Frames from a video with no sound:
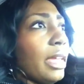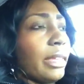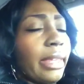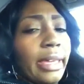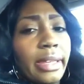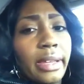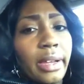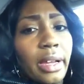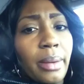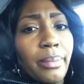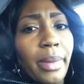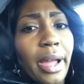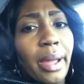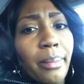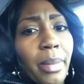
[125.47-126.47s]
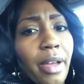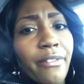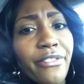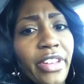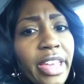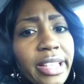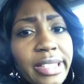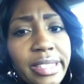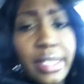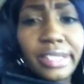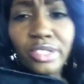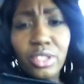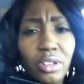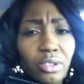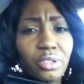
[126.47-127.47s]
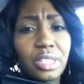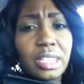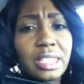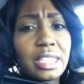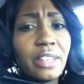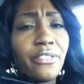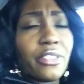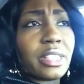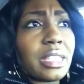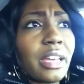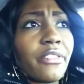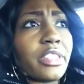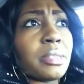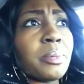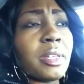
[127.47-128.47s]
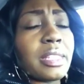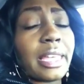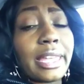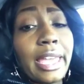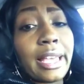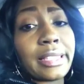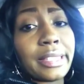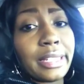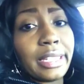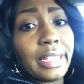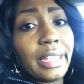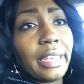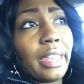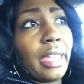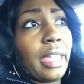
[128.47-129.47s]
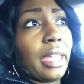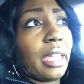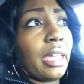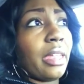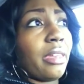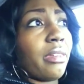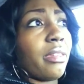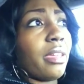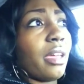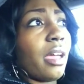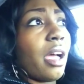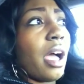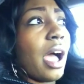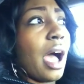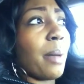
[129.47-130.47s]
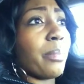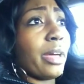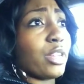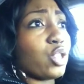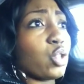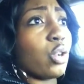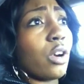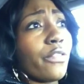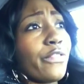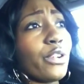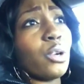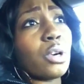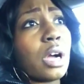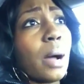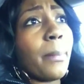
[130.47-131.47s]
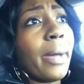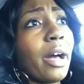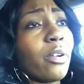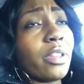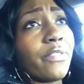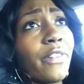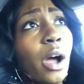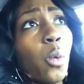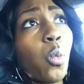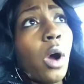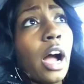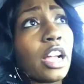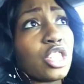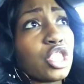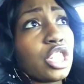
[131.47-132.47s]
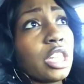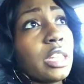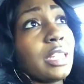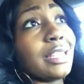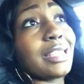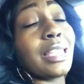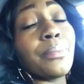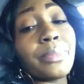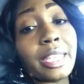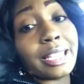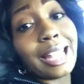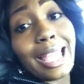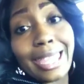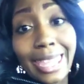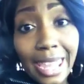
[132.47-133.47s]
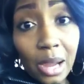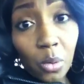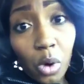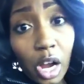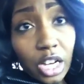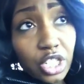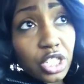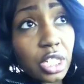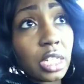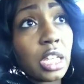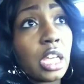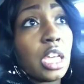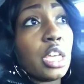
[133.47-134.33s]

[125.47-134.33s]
like my vest, you know, just different stuff. It smells like gasoline, and I'm not sure if it'll come out if I wash it, and some things I can't wash it.